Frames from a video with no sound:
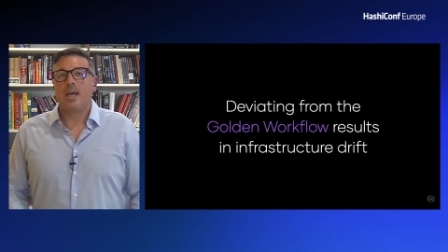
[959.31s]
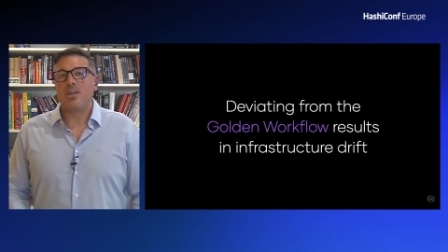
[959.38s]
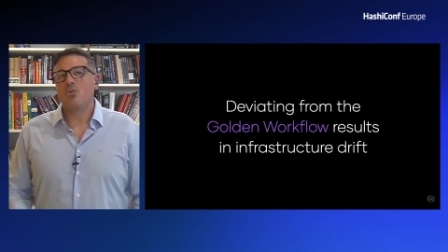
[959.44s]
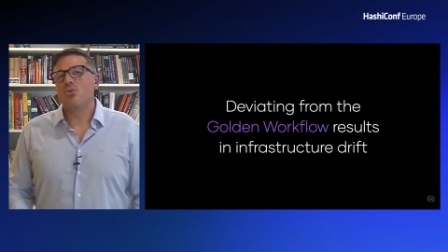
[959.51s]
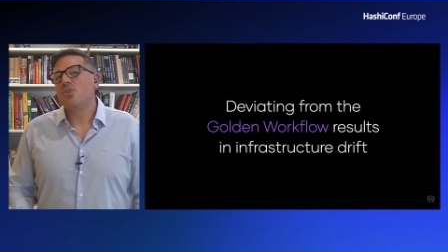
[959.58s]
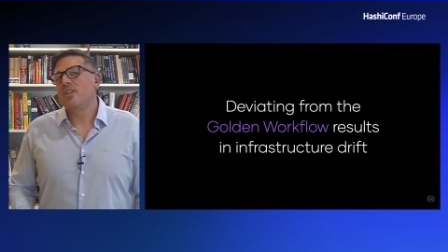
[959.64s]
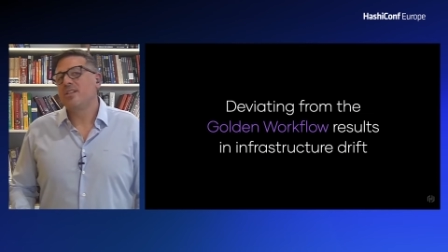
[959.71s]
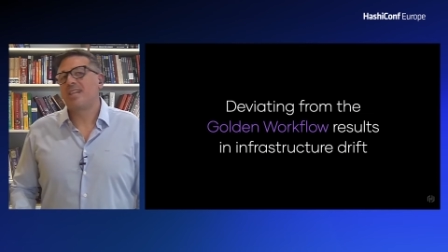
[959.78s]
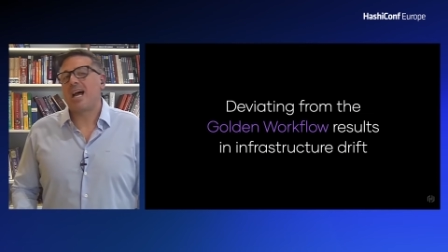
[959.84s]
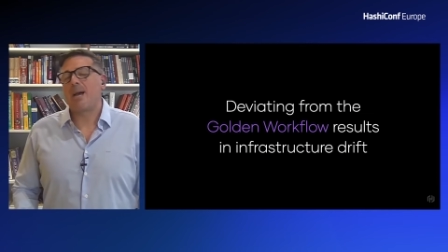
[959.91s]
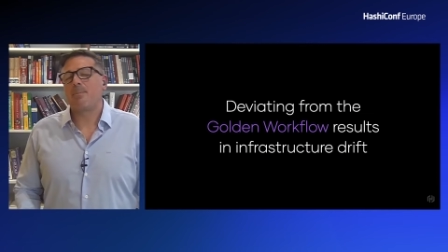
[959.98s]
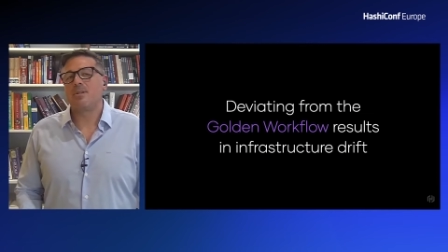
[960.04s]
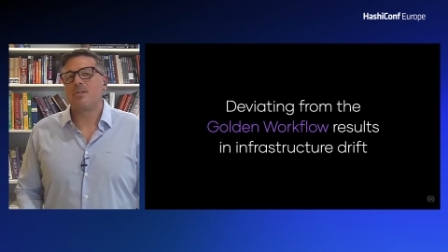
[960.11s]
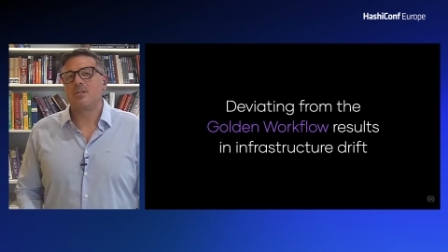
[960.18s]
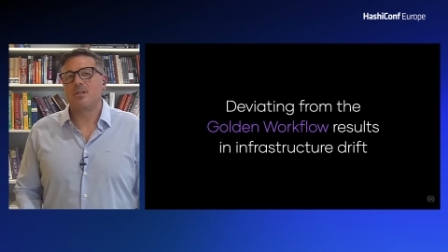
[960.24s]
And usually this
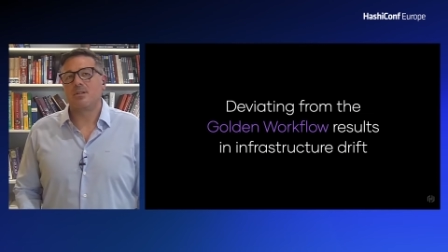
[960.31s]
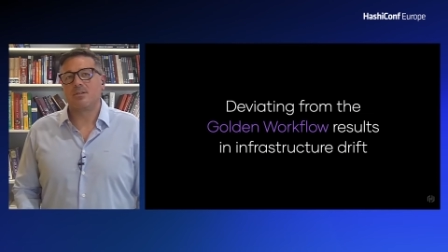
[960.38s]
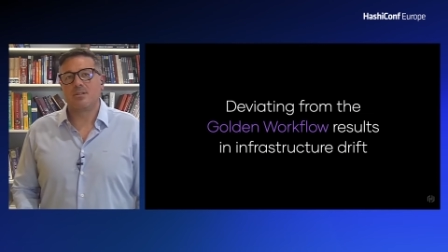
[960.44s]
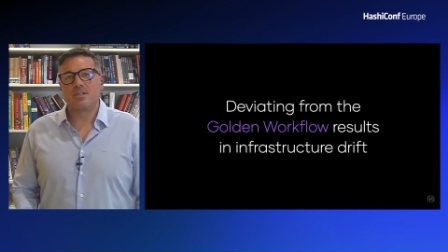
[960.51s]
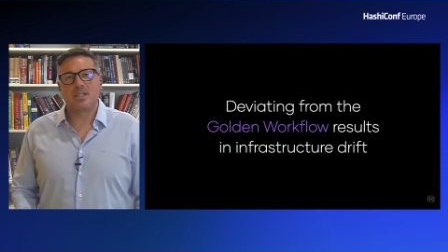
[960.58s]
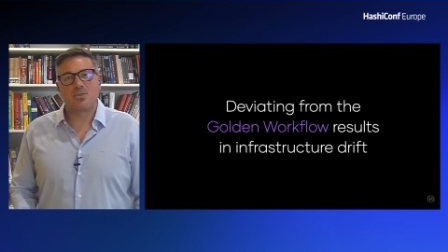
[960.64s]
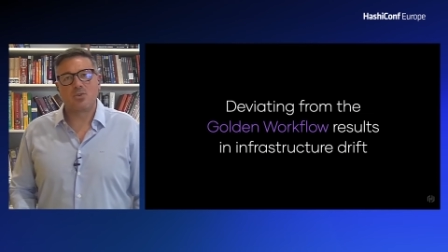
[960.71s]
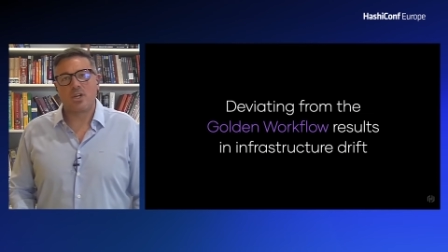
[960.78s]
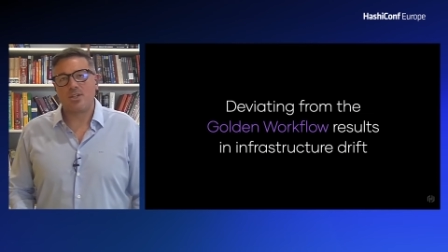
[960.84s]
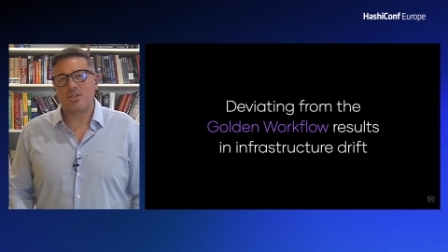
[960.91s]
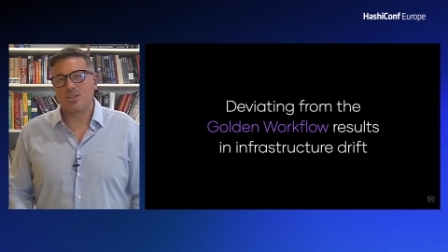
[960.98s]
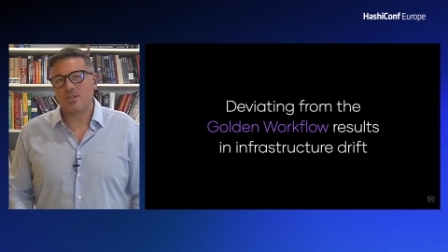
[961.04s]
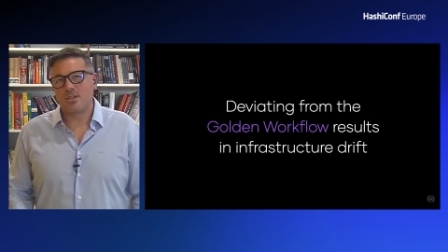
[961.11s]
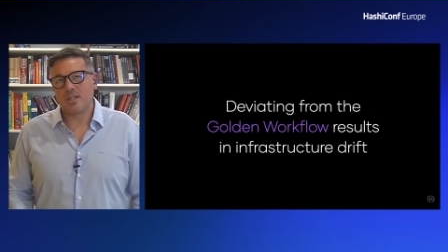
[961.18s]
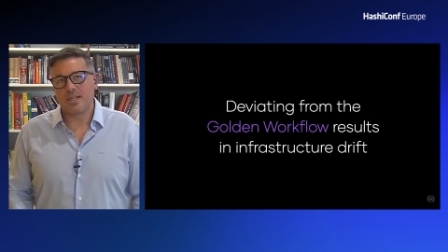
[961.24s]
happens in
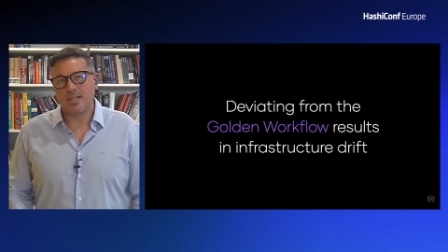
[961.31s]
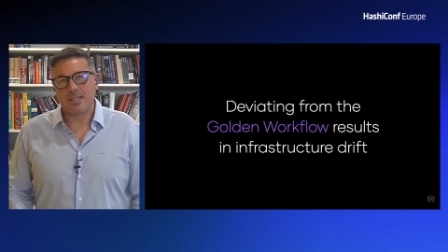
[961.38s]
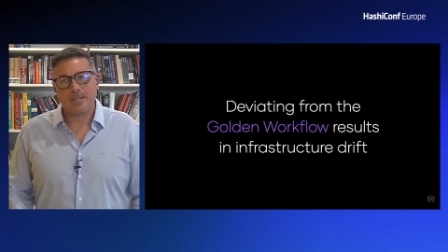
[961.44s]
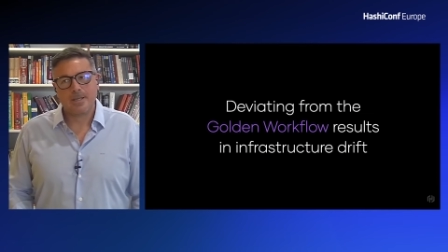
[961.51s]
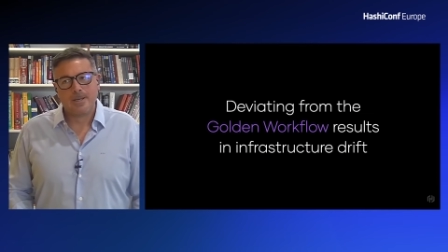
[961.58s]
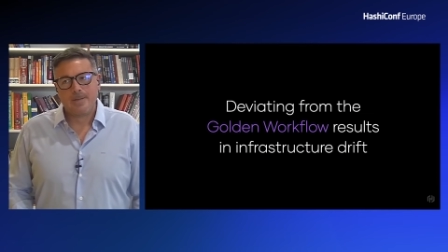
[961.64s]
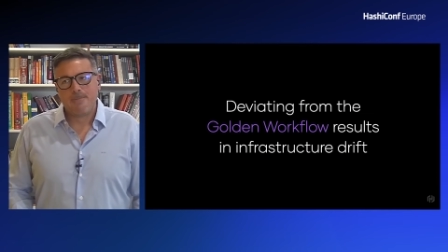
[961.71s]
situations like